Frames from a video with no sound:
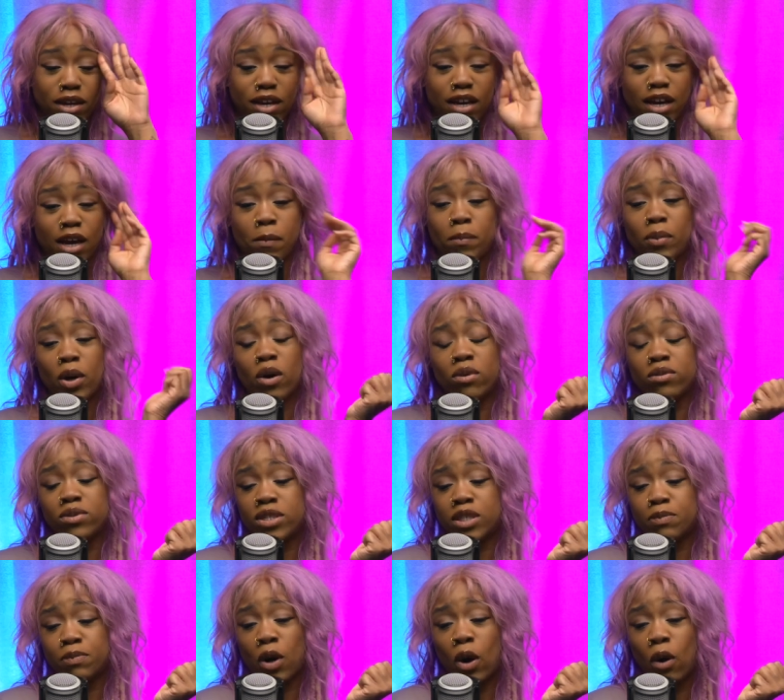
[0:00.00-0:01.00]

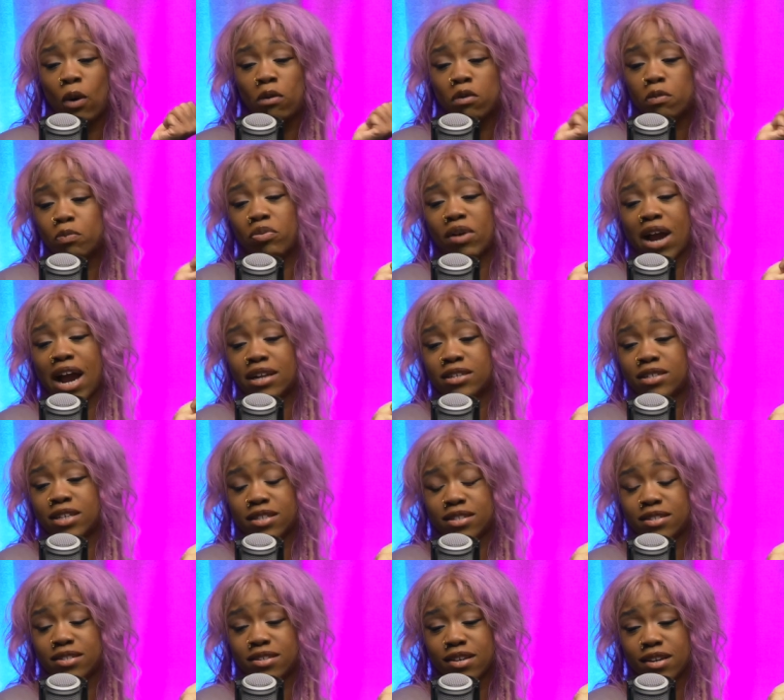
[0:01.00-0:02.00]
post-pole
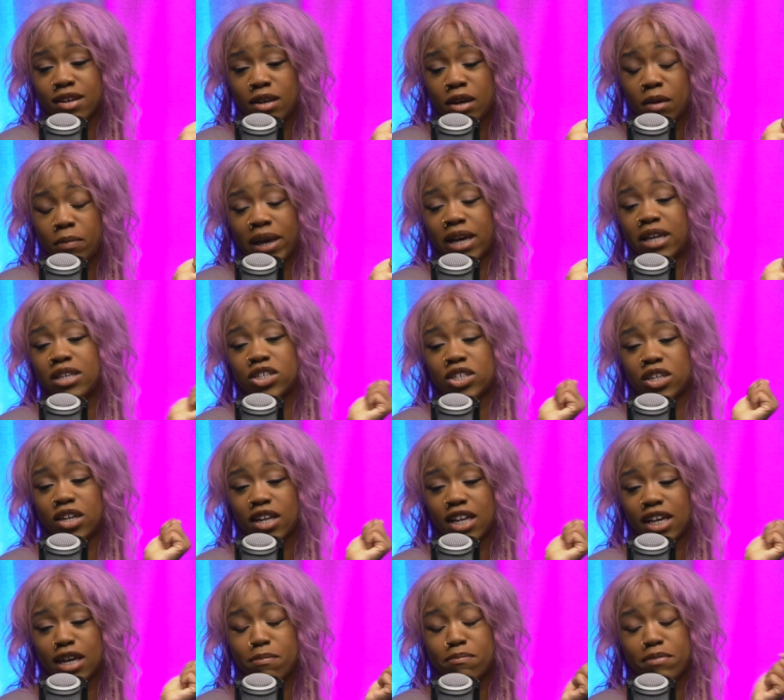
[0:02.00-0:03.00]
practice picture,
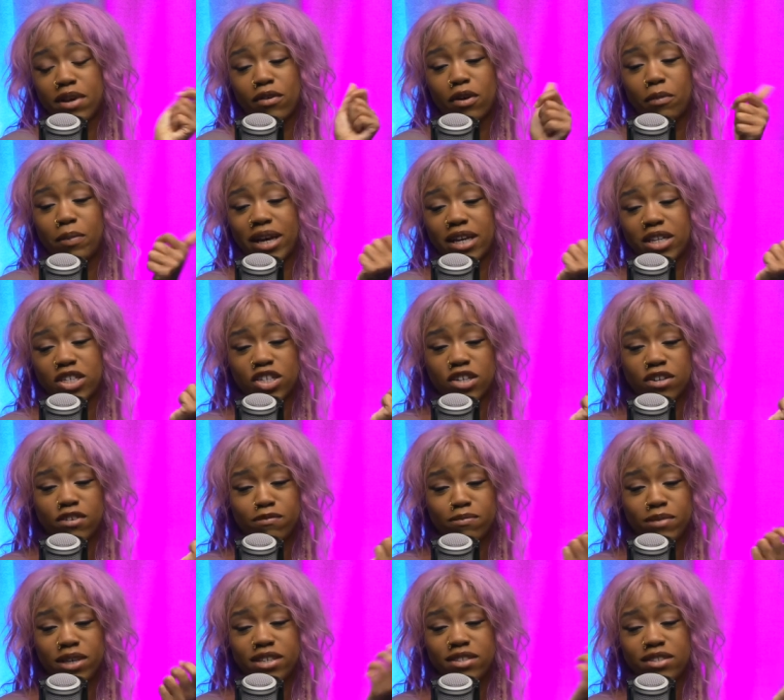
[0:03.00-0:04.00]
like a mirror picture of
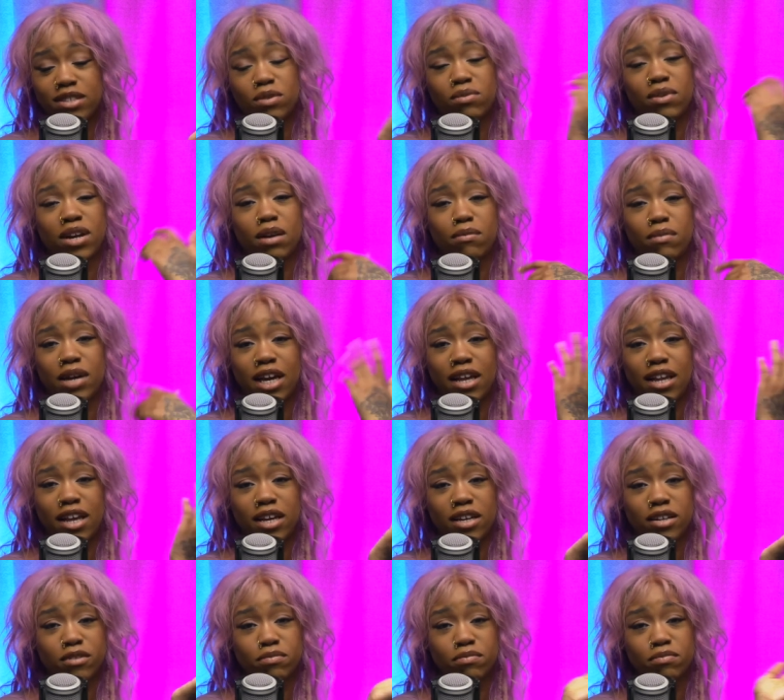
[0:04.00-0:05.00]
me still wearing my
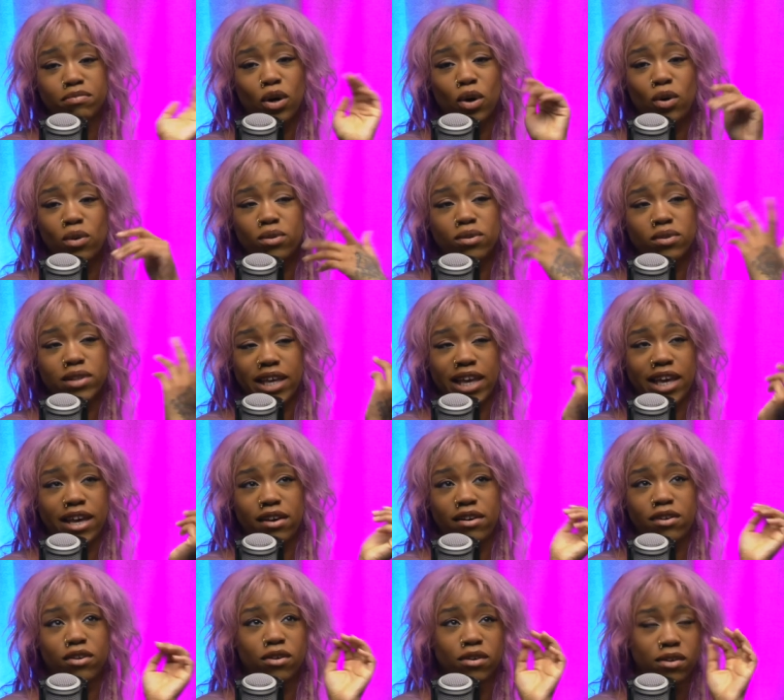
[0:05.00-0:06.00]
like pole
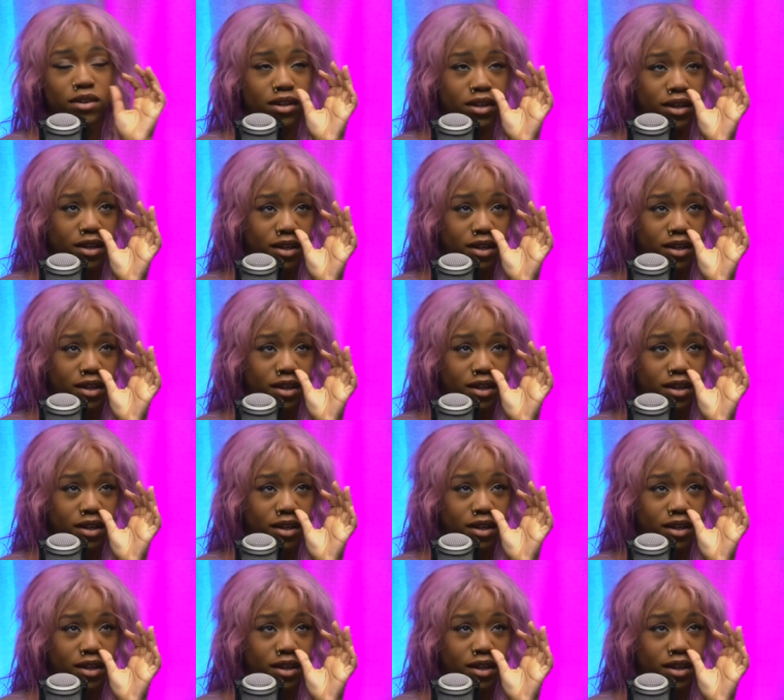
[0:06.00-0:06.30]
gear on.